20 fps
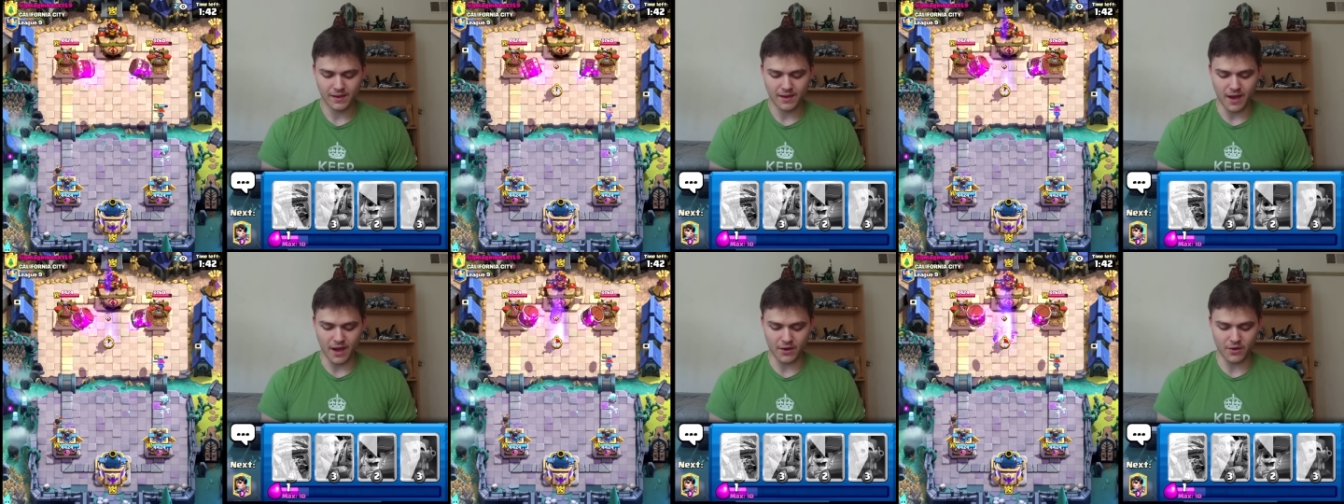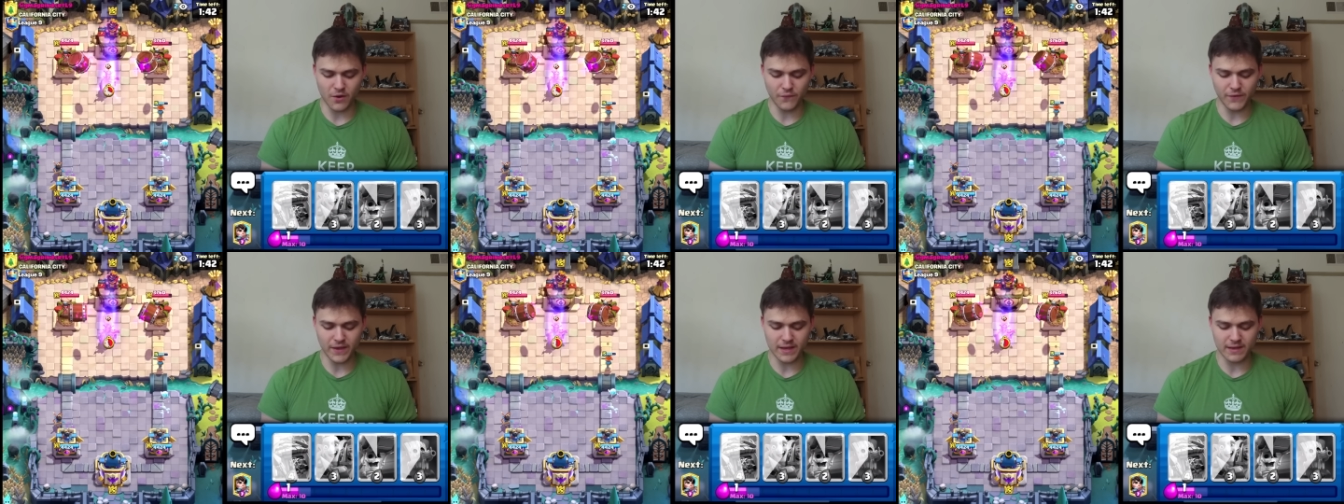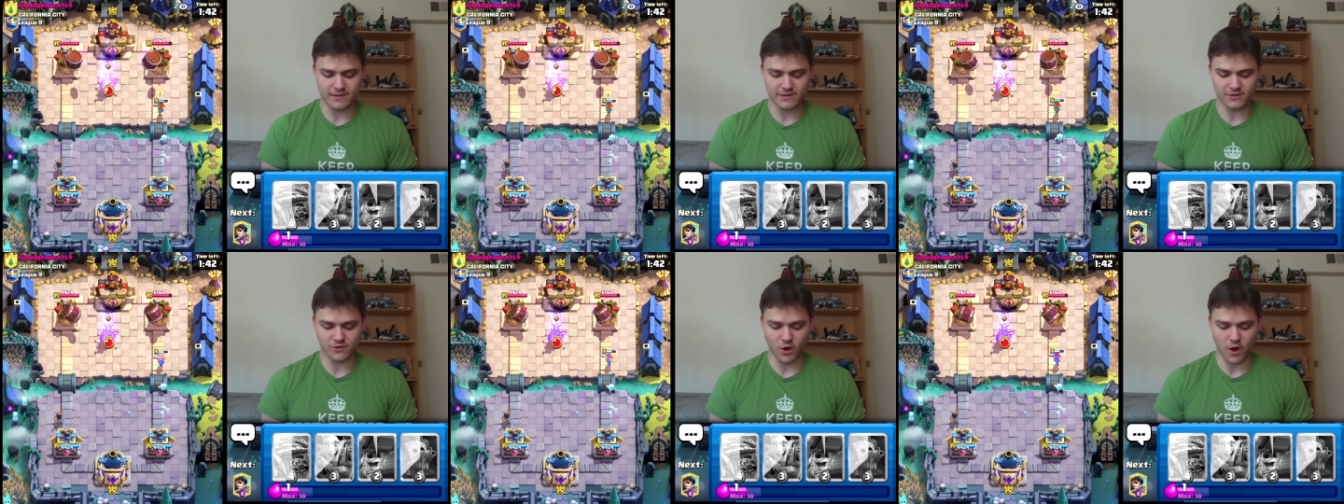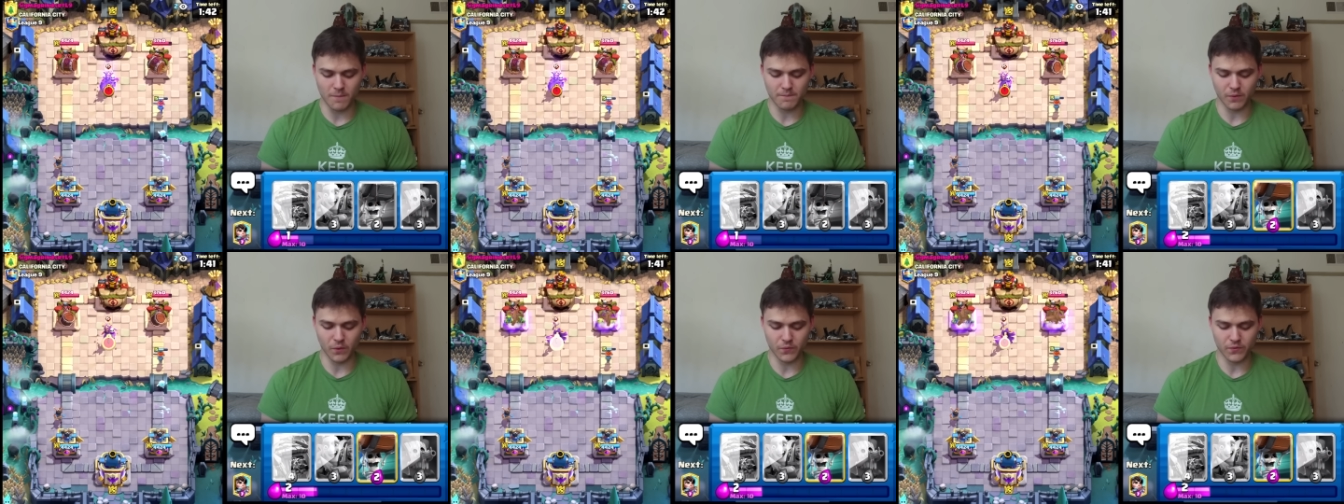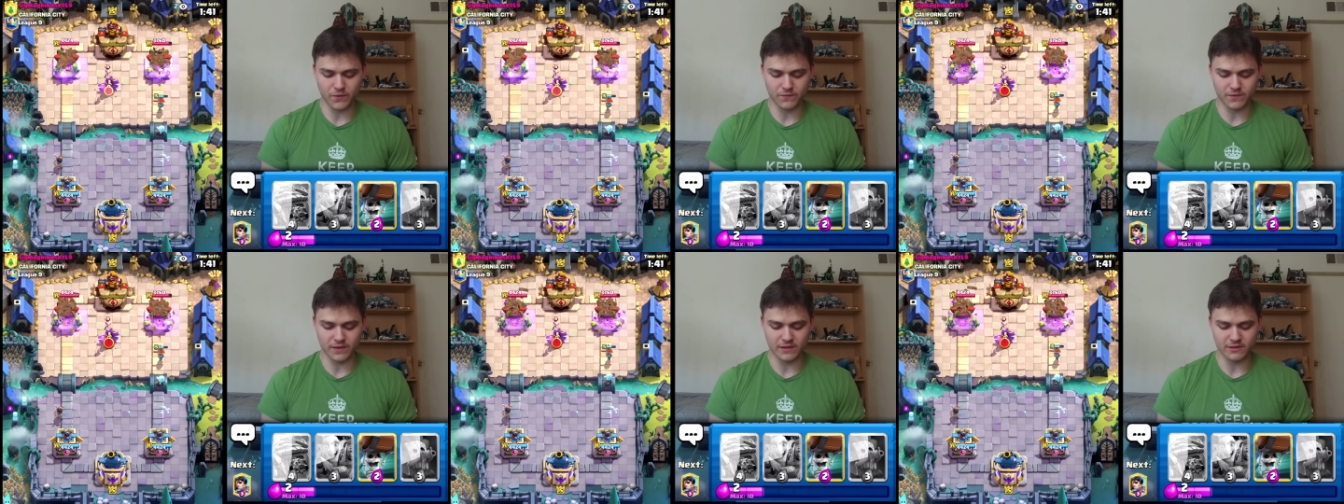I don't know if he can stop
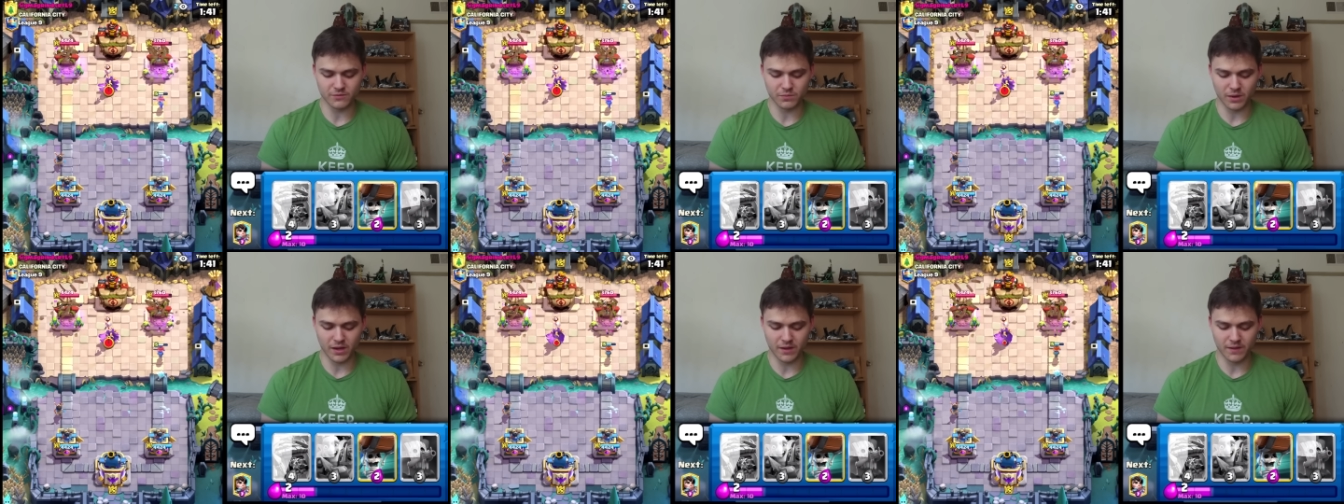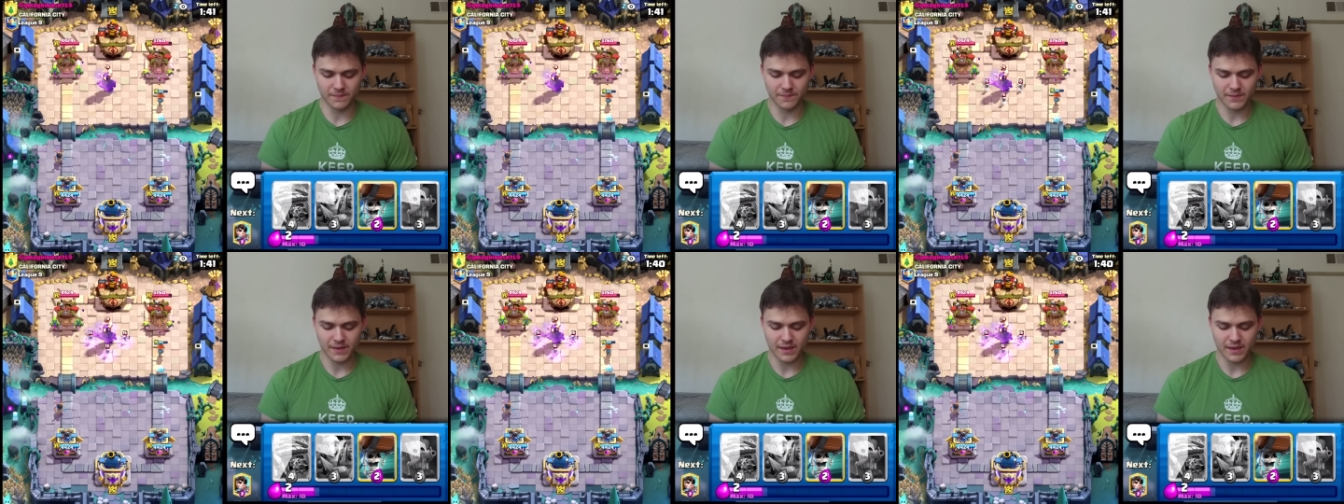both of these well.